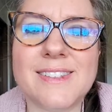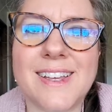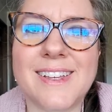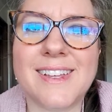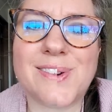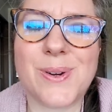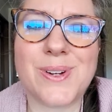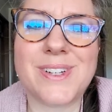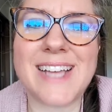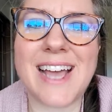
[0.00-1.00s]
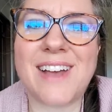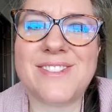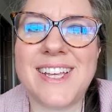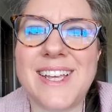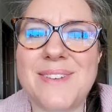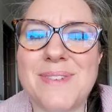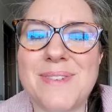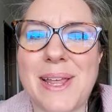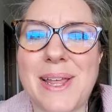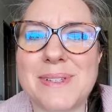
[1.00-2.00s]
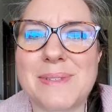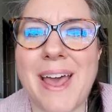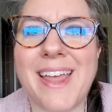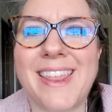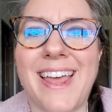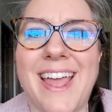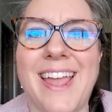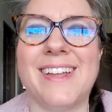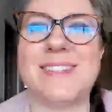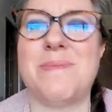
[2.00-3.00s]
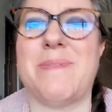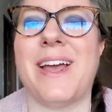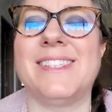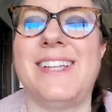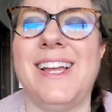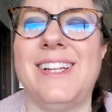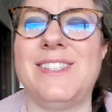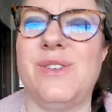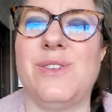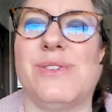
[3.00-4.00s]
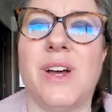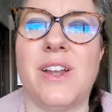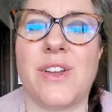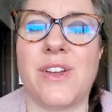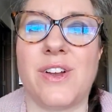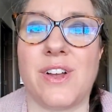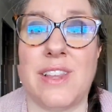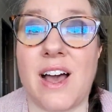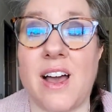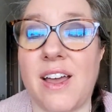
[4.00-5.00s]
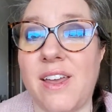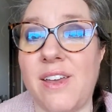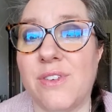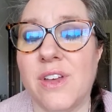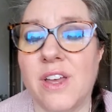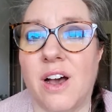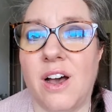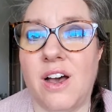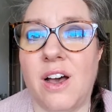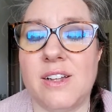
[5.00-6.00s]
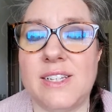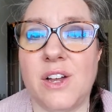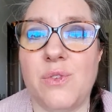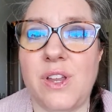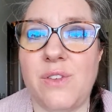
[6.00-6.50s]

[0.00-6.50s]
Oracle Daphne. My name is Beth, and I'm back today to do another live tarot reading for you